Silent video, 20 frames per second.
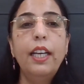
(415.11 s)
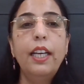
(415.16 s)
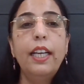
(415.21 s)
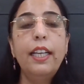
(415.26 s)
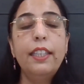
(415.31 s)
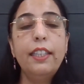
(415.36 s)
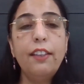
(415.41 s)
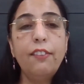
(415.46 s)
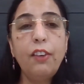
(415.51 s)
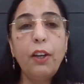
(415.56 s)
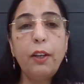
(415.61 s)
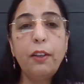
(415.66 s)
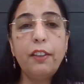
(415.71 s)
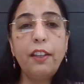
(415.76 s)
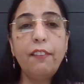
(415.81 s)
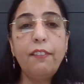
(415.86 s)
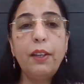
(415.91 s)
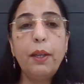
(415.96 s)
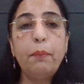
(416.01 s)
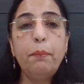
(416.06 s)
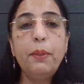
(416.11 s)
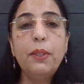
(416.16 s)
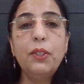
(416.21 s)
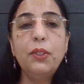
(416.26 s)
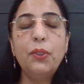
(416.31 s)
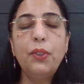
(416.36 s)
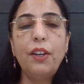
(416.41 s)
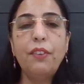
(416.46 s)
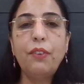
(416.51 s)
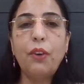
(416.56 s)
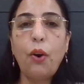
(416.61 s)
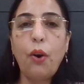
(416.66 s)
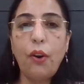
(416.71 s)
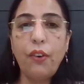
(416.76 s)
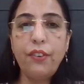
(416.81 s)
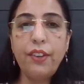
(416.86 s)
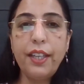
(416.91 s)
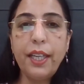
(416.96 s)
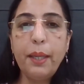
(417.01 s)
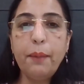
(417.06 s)
The developers who have
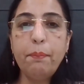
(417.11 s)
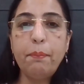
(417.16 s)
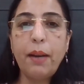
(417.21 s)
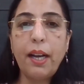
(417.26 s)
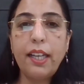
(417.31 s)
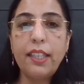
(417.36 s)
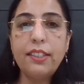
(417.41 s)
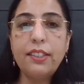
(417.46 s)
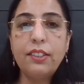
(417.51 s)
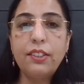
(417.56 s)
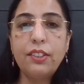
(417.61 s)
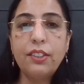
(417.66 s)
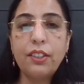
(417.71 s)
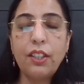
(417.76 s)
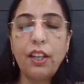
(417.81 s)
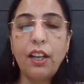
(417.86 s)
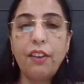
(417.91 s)
already passed